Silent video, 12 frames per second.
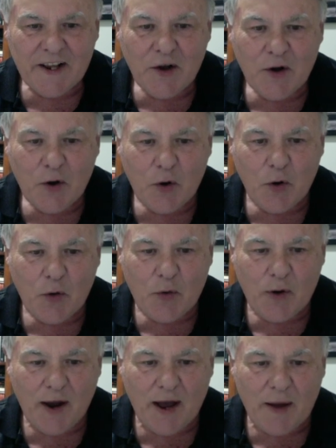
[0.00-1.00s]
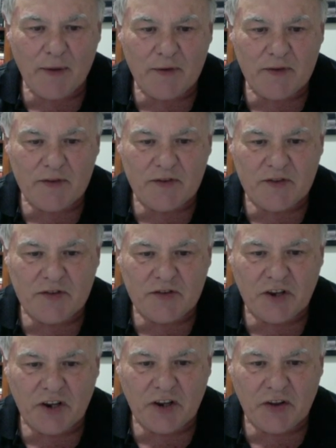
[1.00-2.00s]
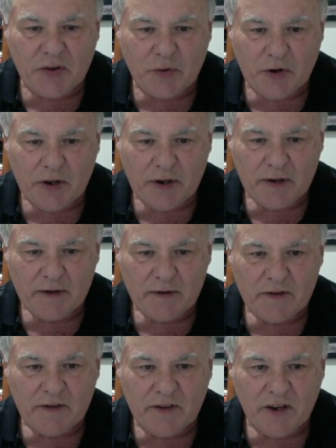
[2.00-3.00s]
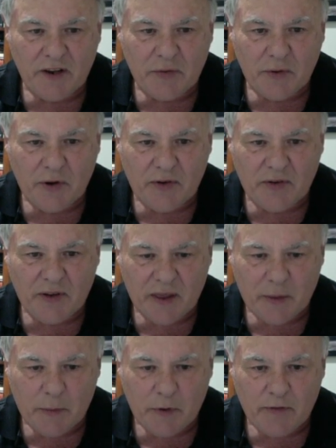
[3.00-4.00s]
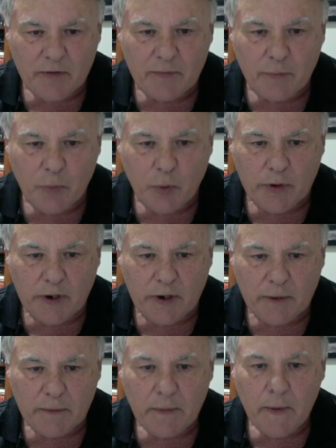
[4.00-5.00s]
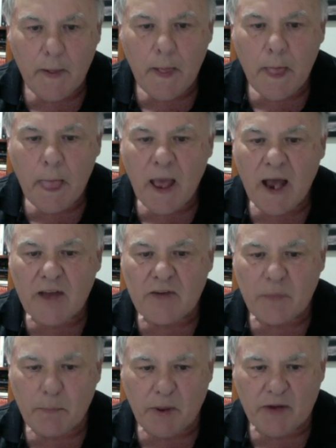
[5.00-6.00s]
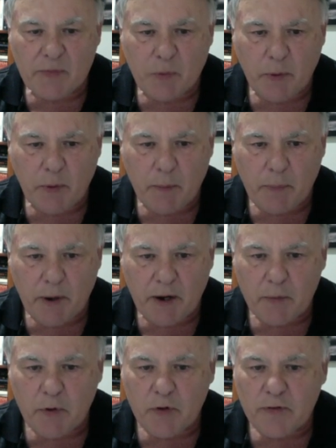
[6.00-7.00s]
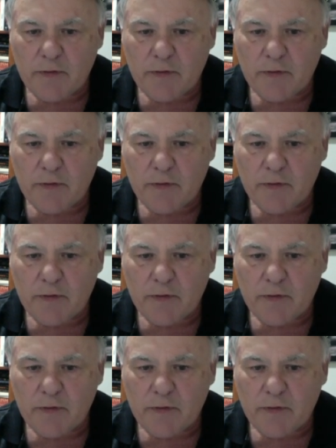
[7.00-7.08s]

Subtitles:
or d3. d3 is another move. Pawn here. That's probably a better move.